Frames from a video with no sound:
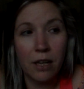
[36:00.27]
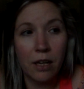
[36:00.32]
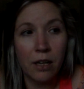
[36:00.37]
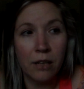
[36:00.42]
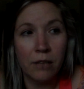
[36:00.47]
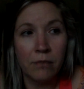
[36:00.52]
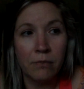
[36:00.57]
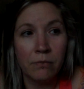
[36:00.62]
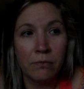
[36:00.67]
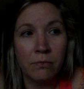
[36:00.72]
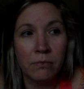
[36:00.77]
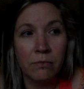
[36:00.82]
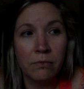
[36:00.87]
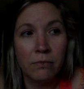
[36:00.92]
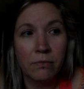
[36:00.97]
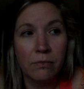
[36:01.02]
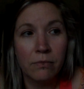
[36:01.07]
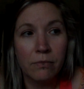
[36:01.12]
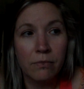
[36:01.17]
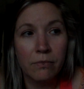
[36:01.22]

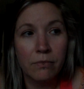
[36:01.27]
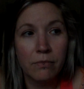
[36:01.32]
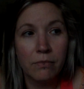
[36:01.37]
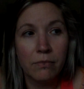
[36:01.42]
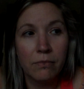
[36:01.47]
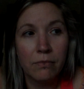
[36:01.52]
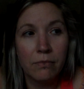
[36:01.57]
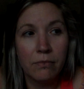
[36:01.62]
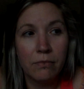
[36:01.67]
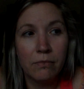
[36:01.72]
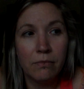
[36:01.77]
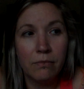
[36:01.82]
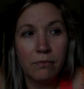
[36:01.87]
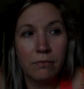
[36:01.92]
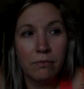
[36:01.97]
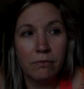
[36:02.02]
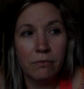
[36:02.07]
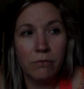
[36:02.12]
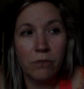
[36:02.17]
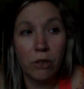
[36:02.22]

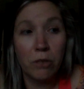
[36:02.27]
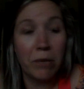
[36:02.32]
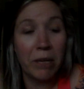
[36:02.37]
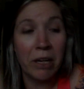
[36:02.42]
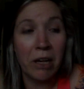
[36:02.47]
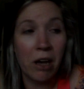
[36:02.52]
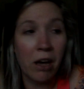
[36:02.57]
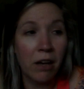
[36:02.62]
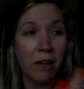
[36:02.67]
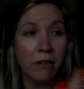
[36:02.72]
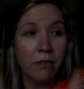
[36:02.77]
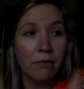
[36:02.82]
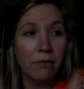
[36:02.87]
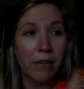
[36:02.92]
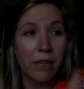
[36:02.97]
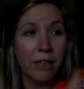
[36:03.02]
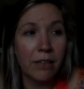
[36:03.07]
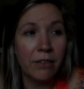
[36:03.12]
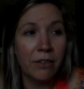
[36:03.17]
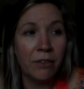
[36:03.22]
You might not.
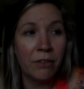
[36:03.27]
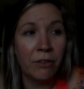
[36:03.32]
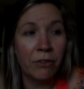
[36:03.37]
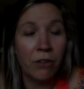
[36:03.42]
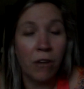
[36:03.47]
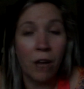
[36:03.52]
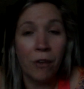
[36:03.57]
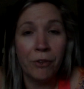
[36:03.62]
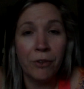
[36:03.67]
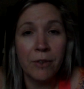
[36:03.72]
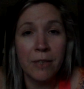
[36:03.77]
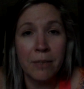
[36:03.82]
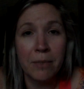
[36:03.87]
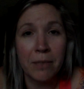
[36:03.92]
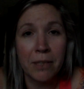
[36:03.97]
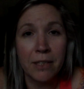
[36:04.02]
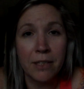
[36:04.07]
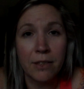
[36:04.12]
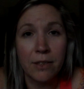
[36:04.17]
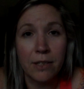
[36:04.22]
And even if you've gone through some
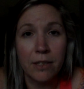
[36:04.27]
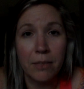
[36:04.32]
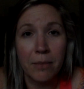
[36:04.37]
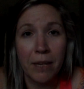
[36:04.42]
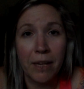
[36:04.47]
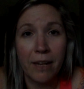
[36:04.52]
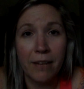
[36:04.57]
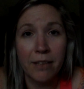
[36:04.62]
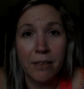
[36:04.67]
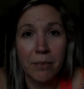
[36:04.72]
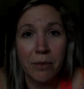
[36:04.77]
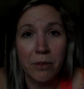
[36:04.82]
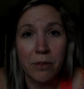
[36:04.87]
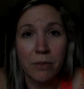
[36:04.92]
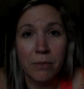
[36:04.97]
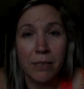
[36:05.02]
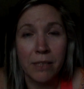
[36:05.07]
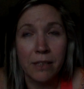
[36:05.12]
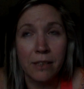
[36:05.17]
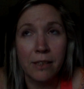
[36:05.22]
of this, you still might have some of
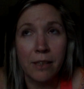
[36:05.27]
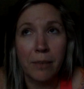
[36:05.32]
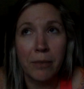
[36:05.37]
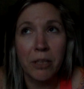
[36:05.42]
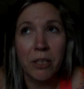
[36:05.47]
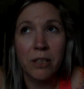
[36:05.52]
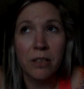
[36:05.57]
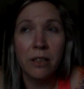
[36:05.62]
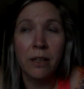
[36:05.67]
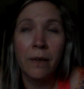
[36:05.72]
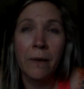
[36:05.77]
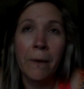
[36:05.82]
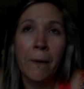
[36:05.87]
those misconceptions.